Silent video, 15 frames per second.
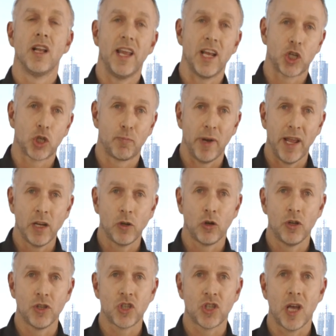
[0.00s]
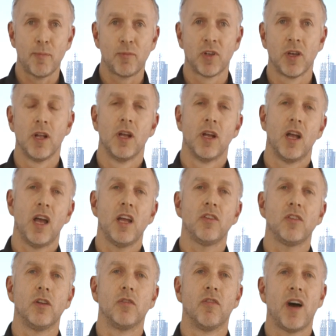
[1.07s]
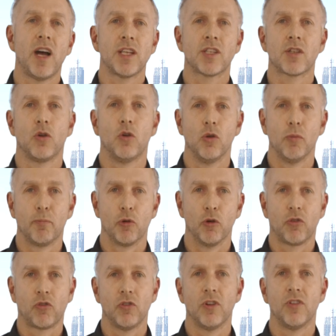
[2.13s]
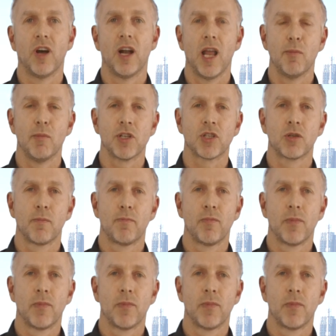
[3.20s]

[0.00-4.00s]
explain concept, and advise on personal dilemmas.